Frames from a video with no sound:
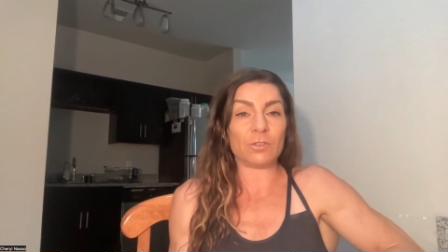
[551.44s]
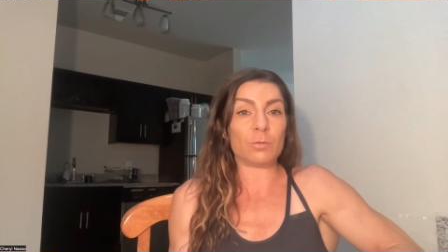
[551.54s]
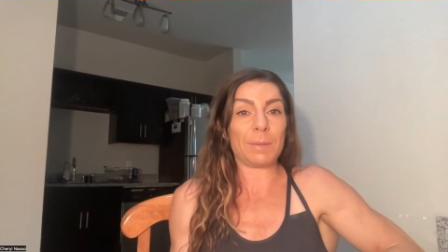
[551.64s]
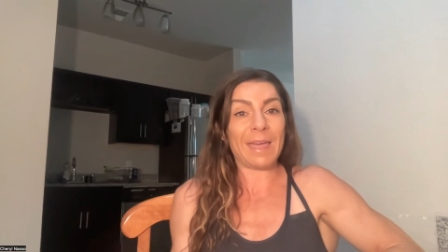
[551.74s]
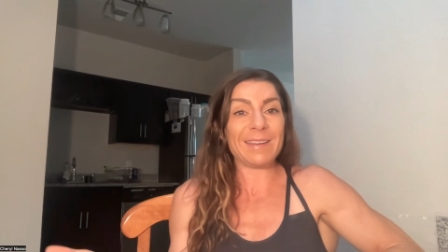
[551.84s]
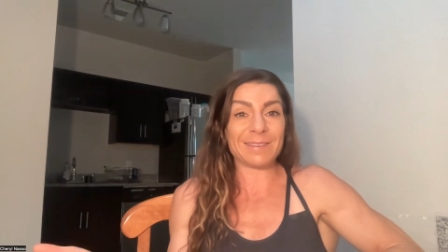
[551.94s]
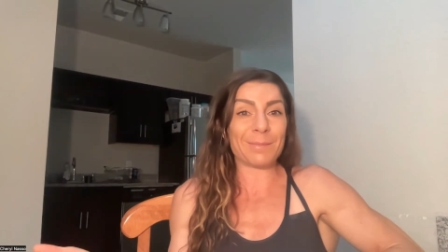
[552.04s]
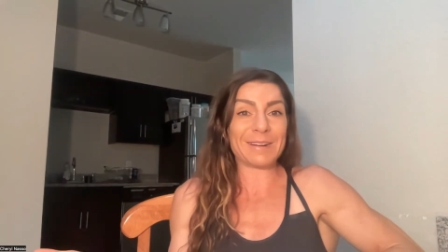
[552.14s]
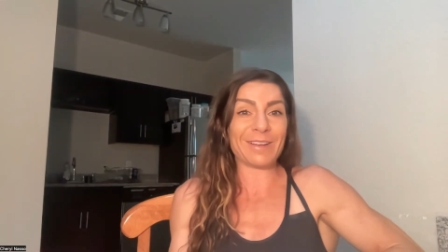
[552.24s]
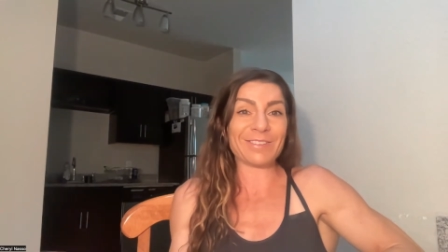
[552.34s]
you pay
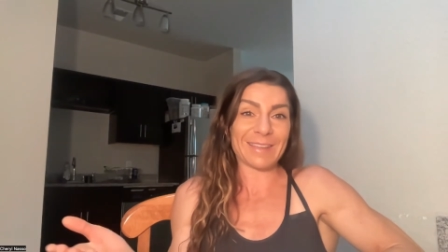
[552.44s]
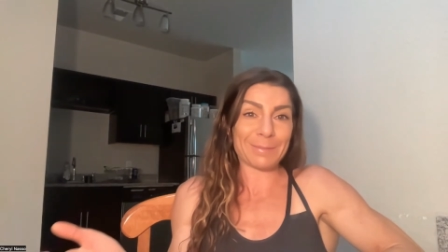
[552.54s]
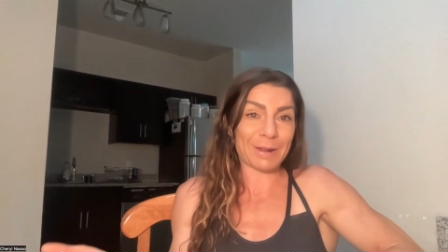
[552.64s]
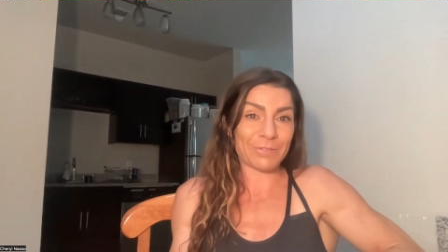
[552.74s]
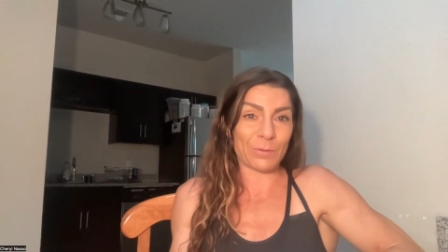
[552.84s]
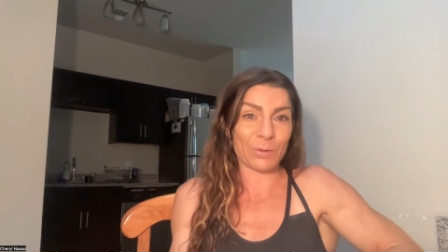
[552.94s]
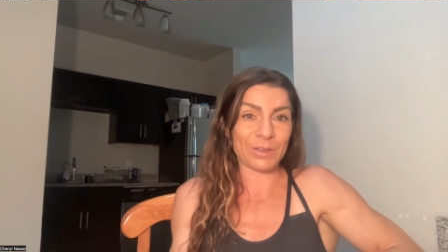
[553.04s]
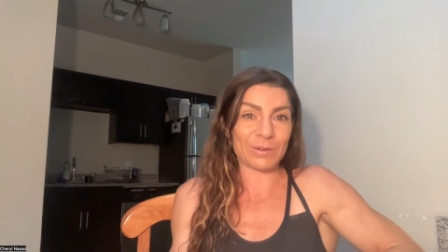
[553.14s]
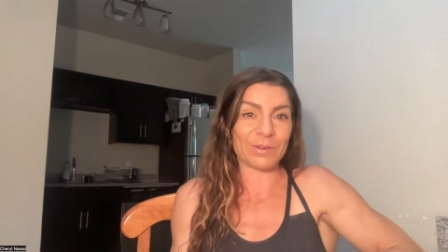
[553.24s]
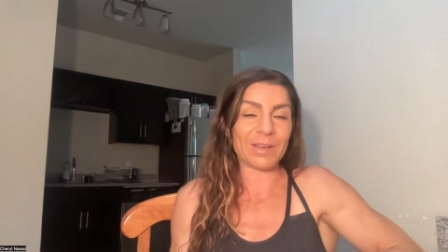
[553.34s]
somebody else to think about it for
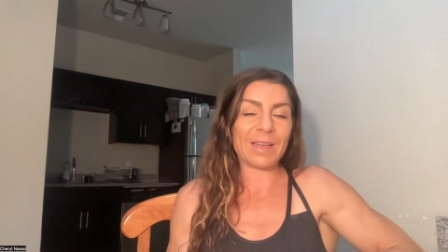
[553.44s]
you.